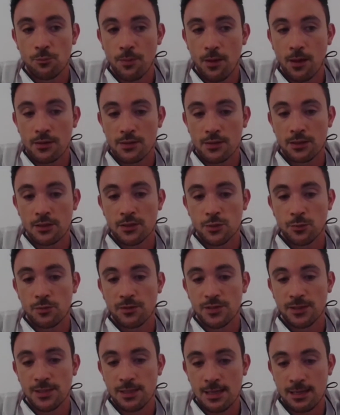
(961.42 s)
burden as we've
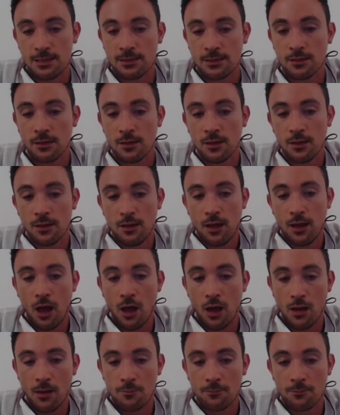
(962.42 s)
seen
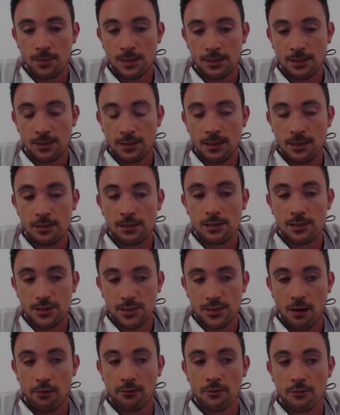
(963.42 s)
in this
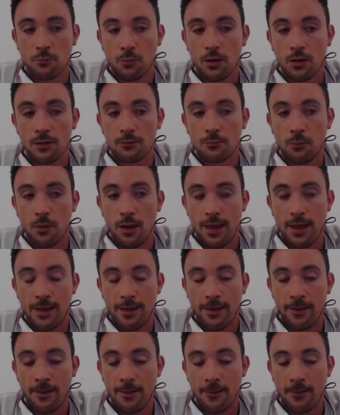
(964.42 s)
current one, where
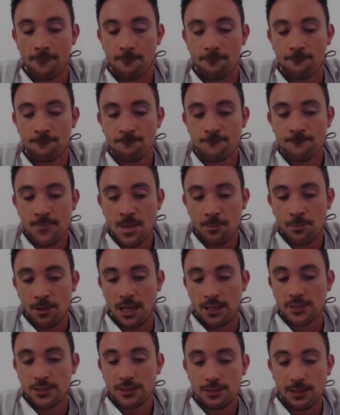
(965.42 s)

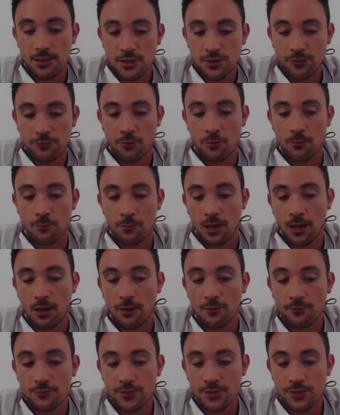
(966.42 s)
plastics from
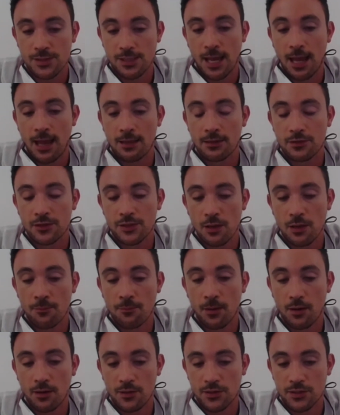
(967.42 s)
gloves and
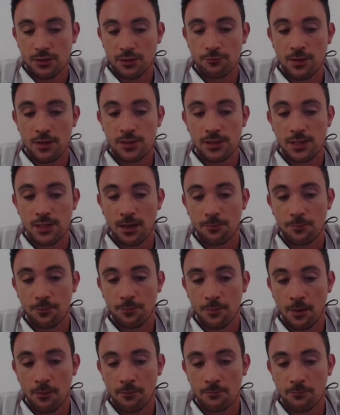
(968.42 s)
masks have ended up
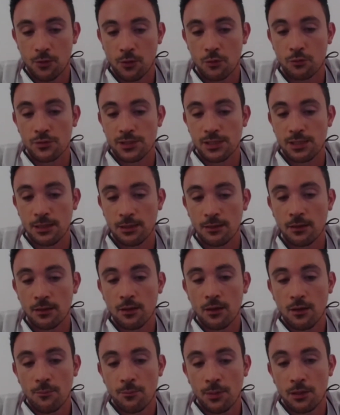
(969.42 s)
causing
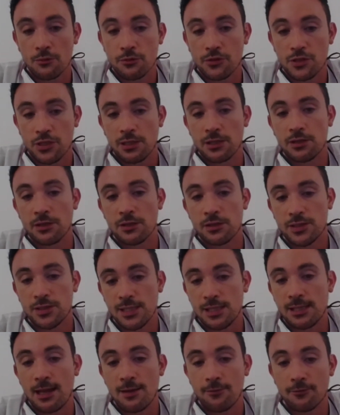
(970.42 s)
pollution in
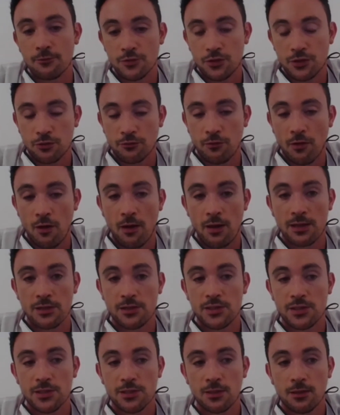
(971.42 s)
sea levels to
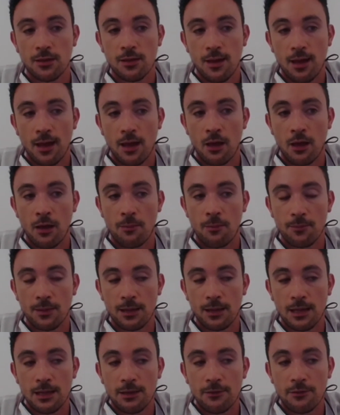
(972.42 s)
rise.
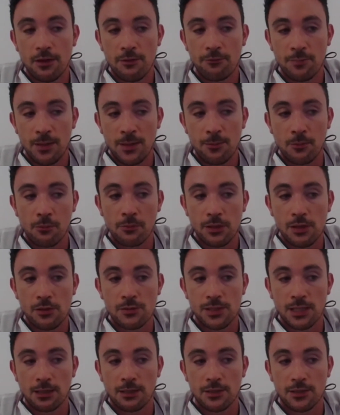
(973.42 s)
And if people were
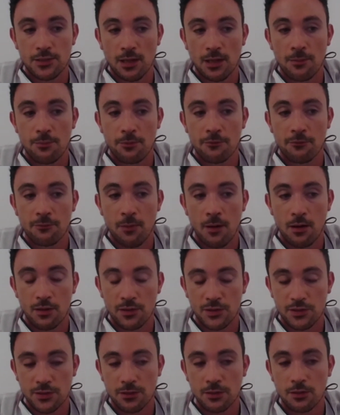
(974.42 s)
using this type of
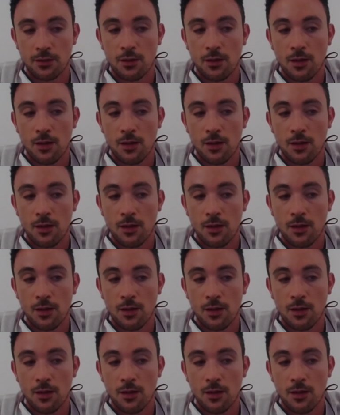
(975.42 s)
mask,